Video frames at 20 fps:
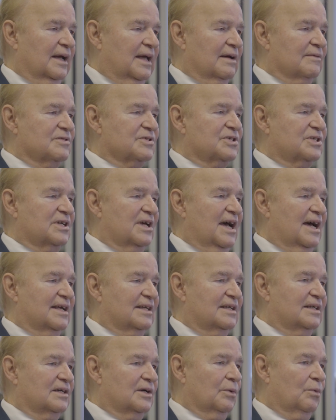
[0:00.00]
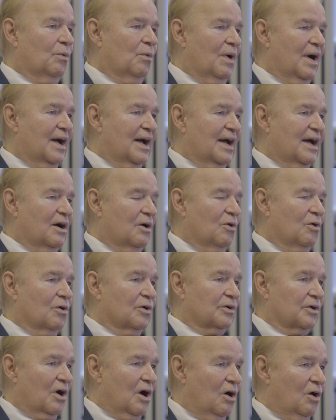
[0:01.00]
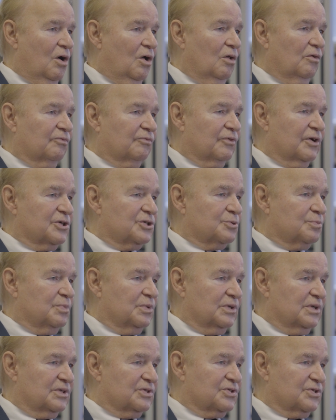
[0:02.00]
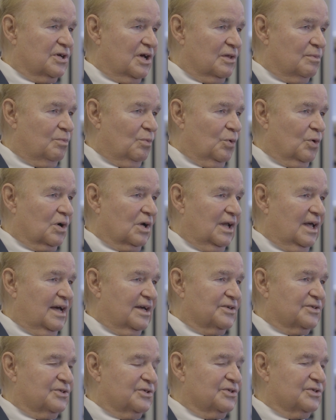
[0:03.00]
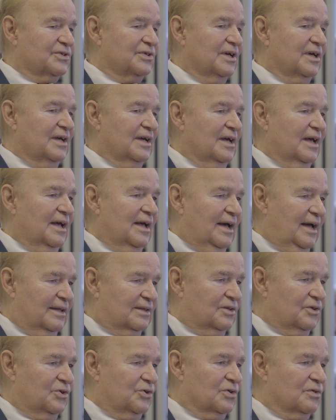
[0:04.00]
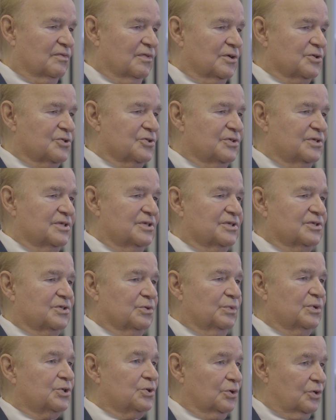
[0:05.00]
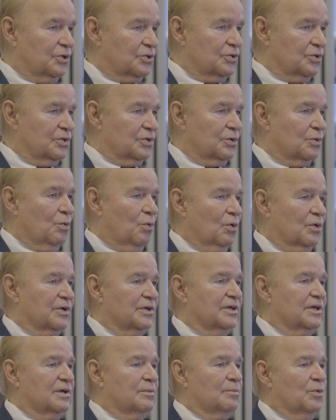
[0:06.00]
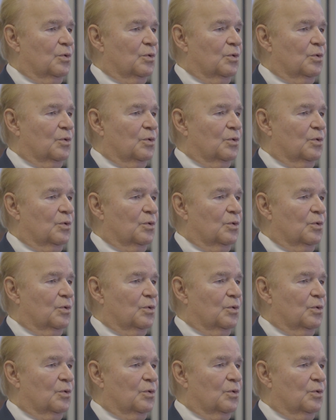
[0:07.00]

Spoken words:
gave us the idea, why aren't all freshman and sophomore classes at the universities? So we took it to the coordinating